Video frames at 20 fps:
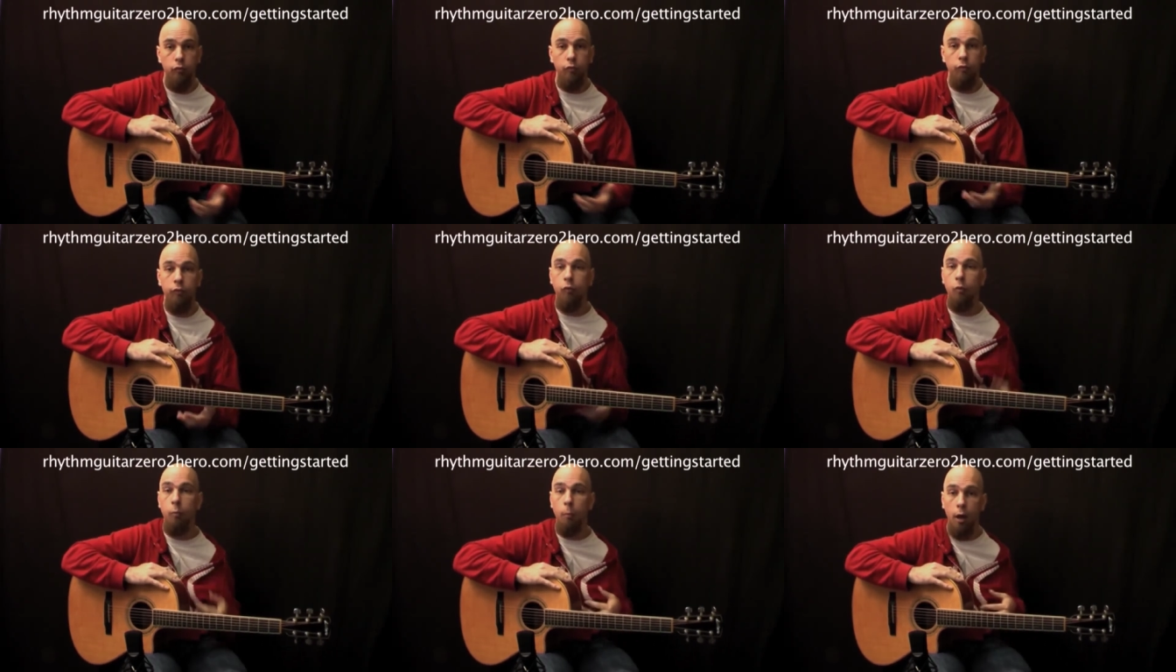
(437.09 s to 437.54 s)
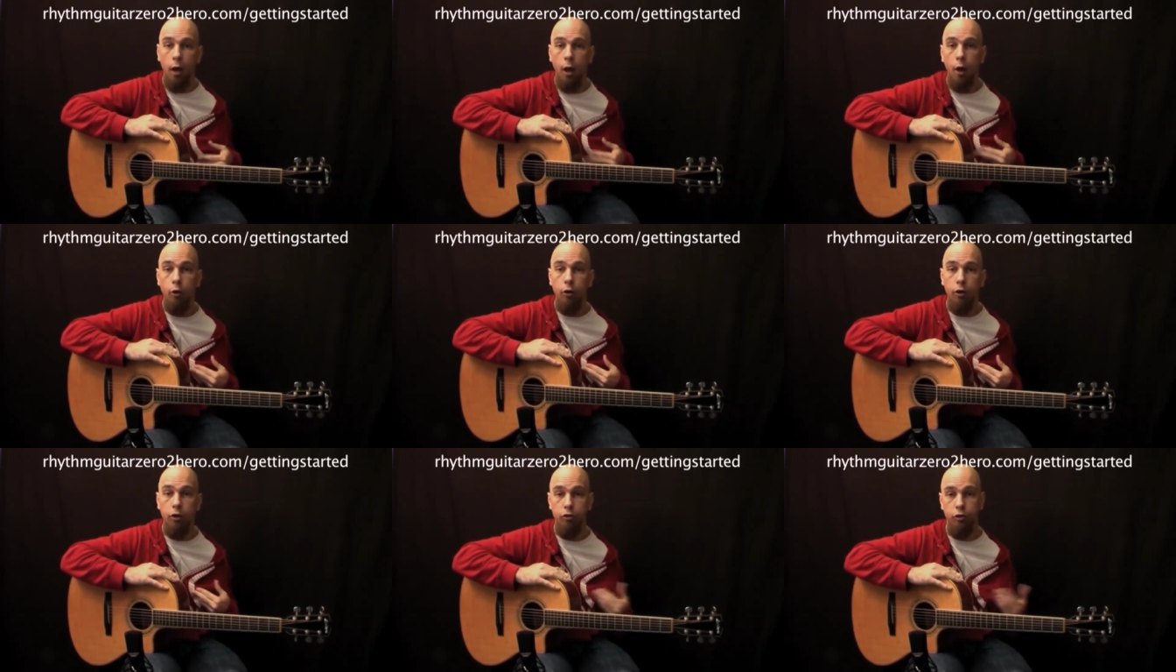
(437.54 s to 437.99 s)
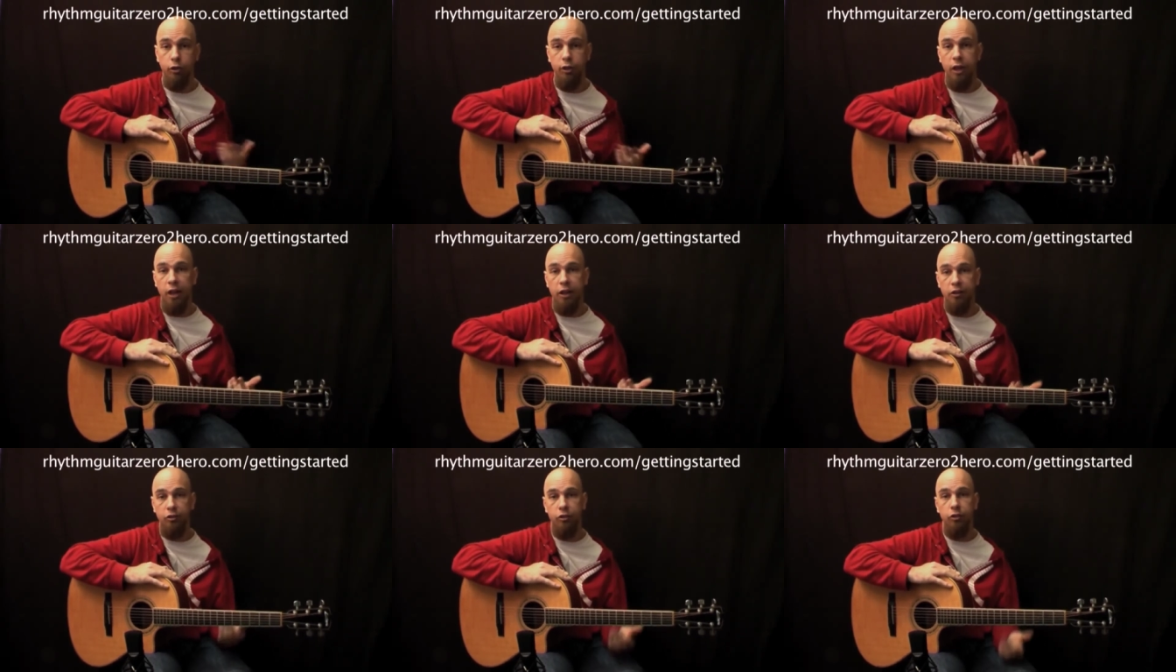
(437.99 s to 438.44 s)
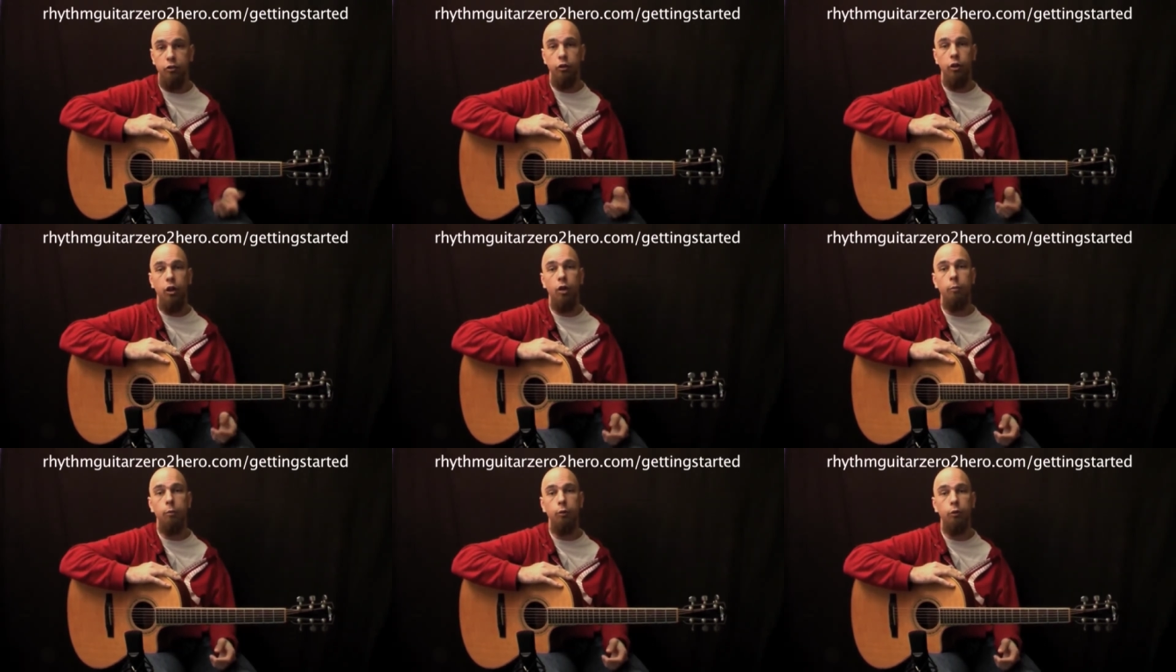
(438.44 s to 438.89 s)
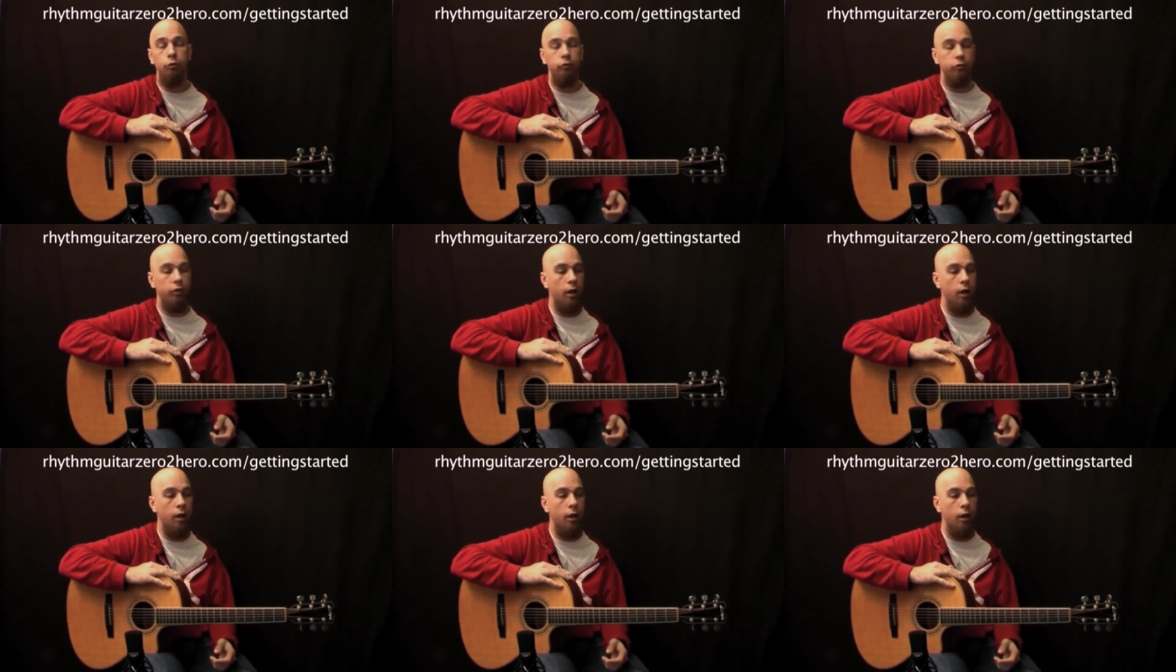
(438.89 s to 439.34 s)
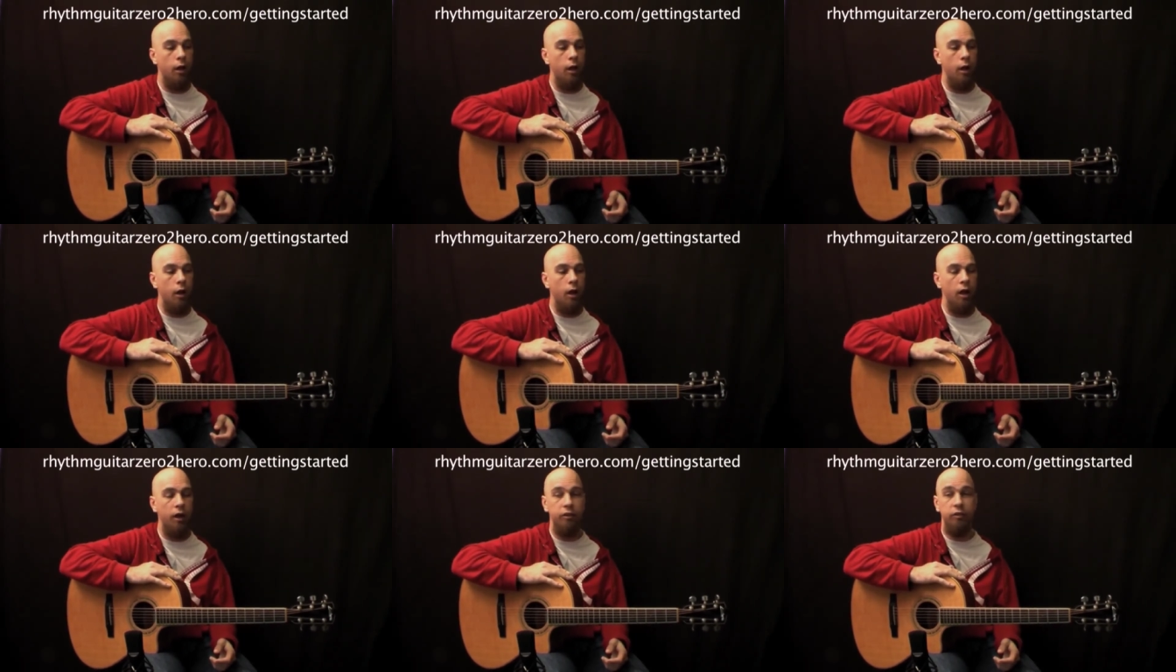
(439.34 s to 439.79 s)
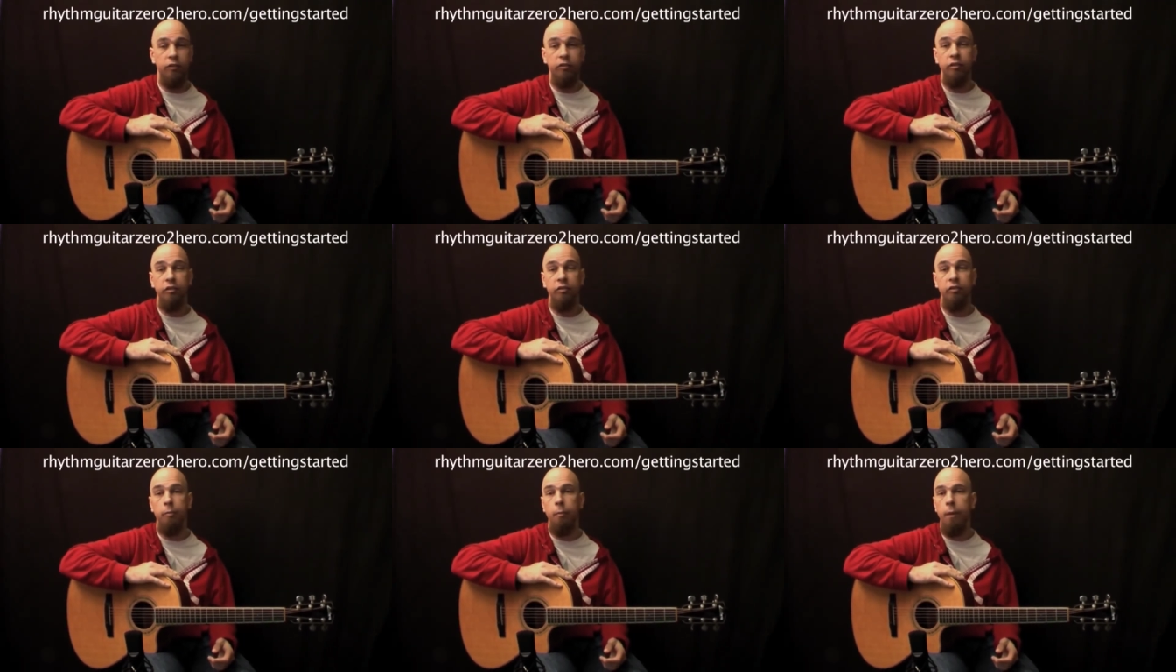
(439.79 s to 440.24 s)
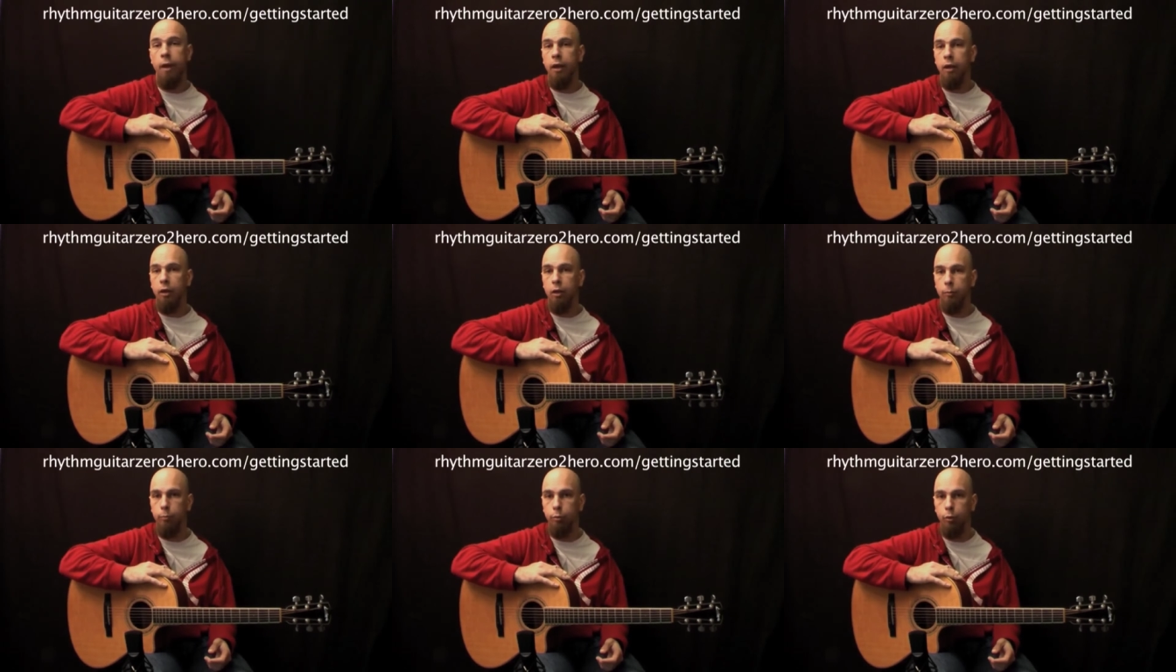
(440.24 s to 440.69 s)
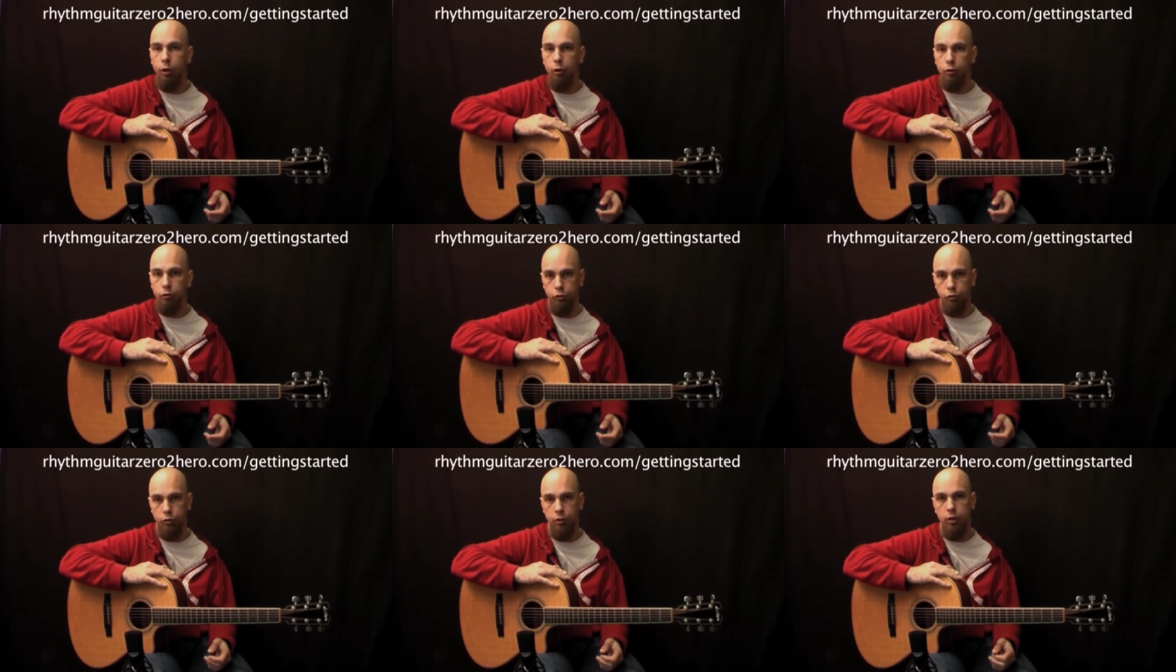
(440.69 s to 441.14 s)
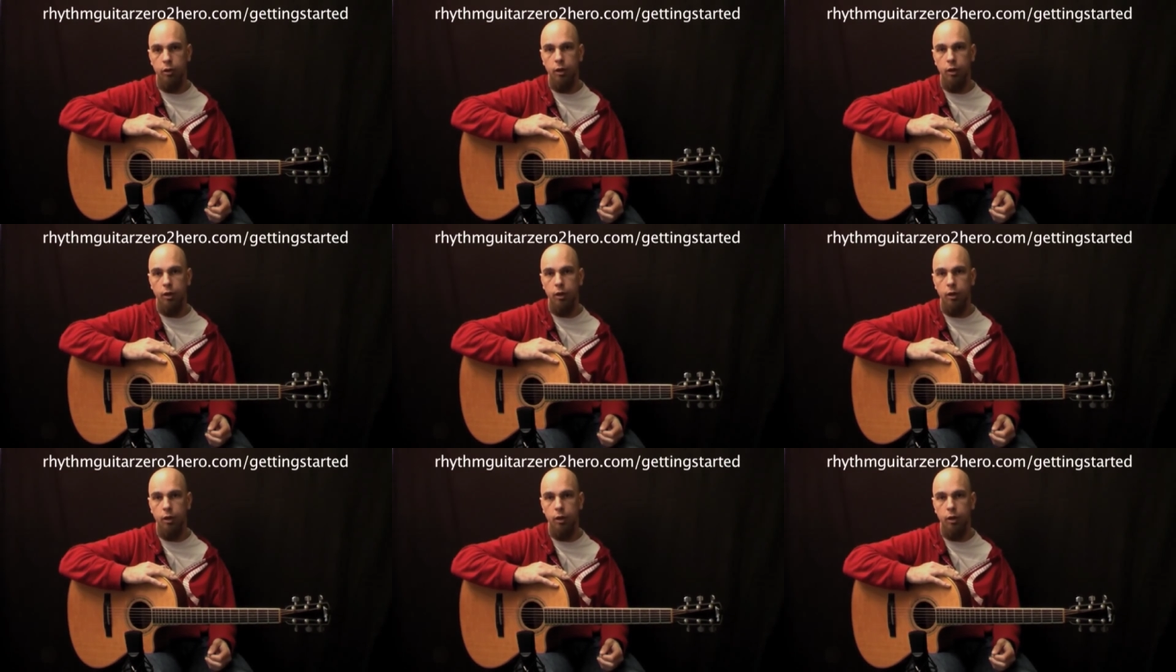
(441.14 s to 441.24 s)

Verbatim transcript: for my own education, you know, because I, I like the systematic approach,